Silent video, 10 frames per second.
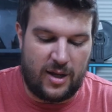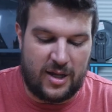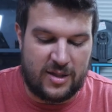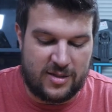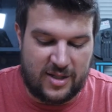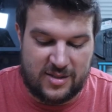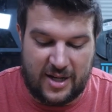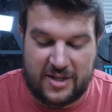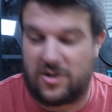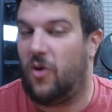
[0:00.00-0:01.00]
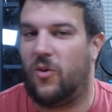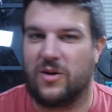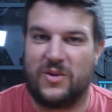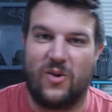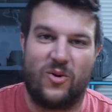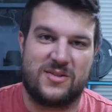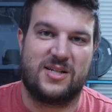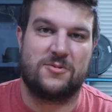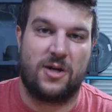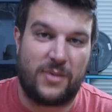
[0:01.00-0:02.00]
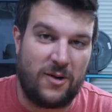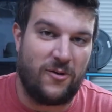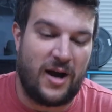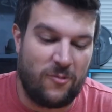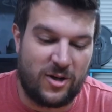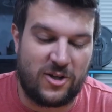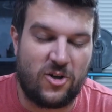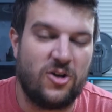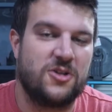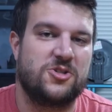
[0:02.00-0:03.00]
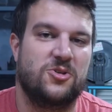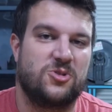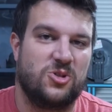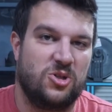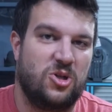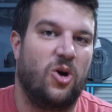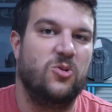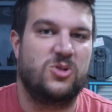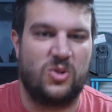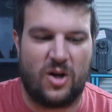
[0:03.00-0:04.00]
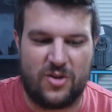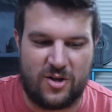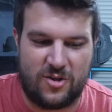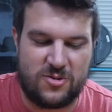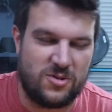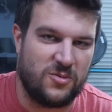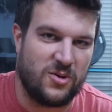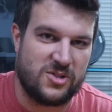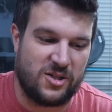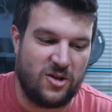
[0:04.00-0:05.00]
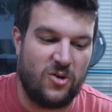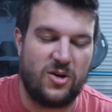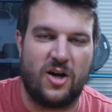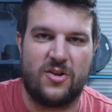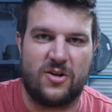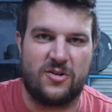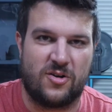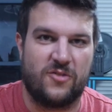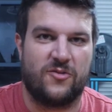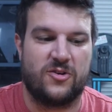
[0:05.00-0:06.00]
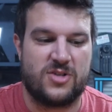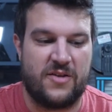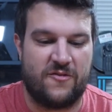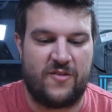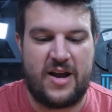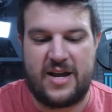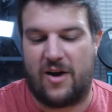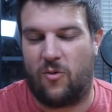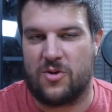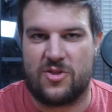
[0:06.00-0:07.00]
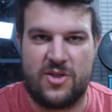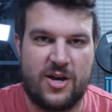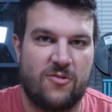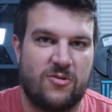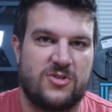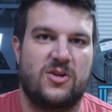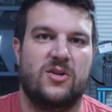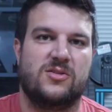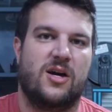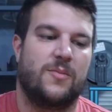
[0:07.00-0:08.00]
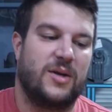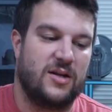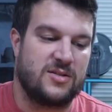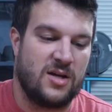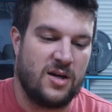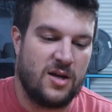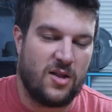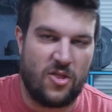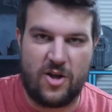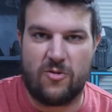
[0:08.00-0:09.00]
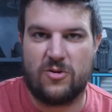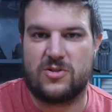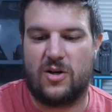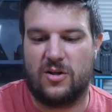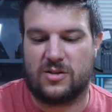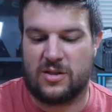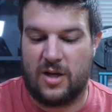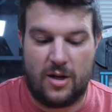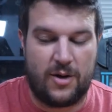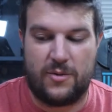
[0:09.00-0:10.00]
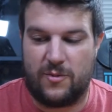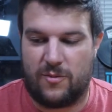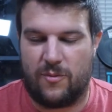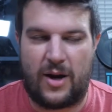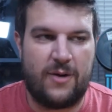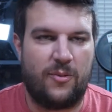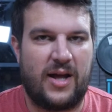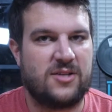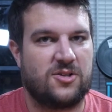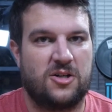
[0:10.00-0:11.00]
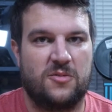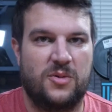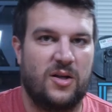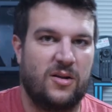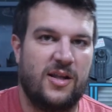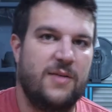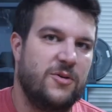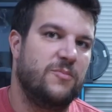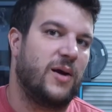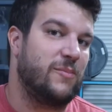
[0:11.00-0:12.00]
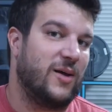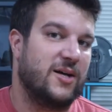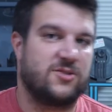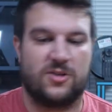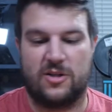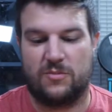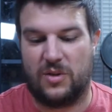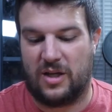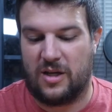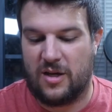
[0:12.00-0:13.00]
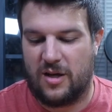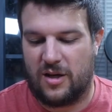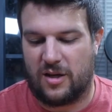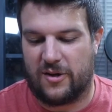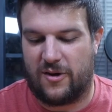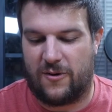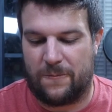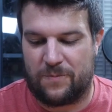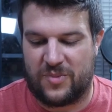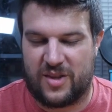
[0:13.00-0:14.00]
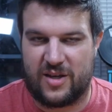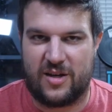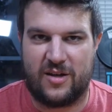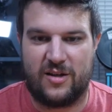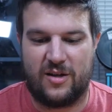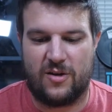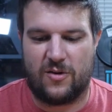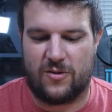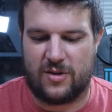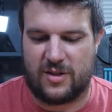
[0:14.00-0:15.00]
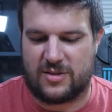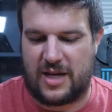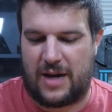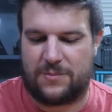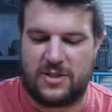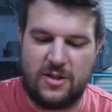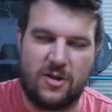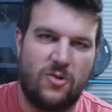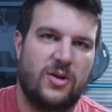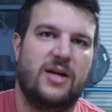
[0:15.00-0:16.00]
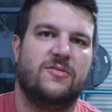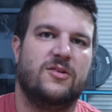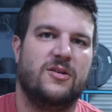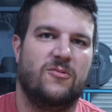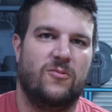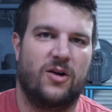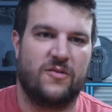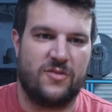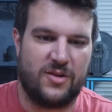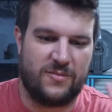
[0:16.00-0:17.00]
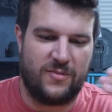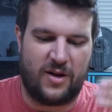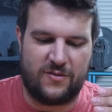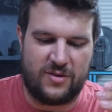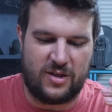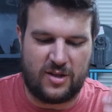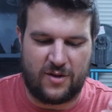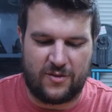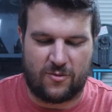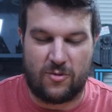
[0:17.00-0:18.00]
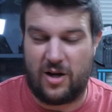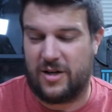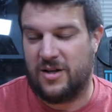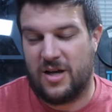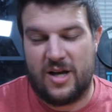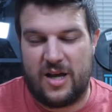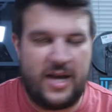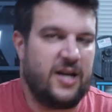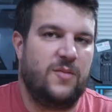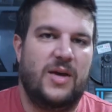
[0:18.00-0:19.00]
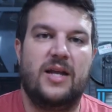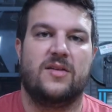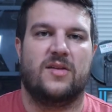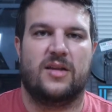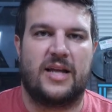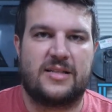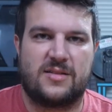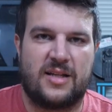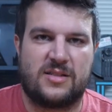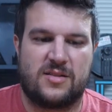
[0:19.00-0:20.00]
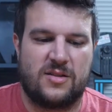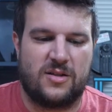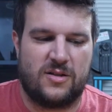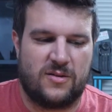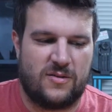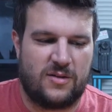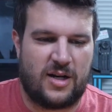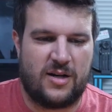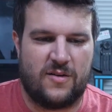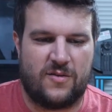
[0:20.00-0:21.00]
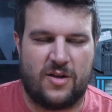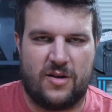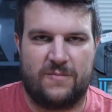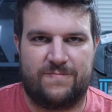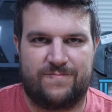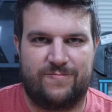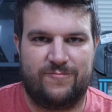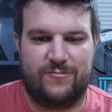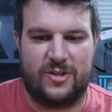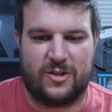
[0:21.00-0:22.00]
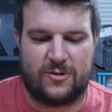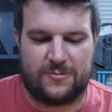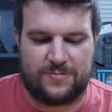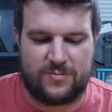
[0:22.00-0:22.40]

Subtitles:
in a sense that I don't want to be a one-stop shop, I want to encourage you to go to other YouTubers and go to other nerfers and find out what their results are, because their results, I mean, my blaster could be a lemon, my blaster could be, you know, the top tier or whatever of the run. It could be anything. That's the kind of the, you know,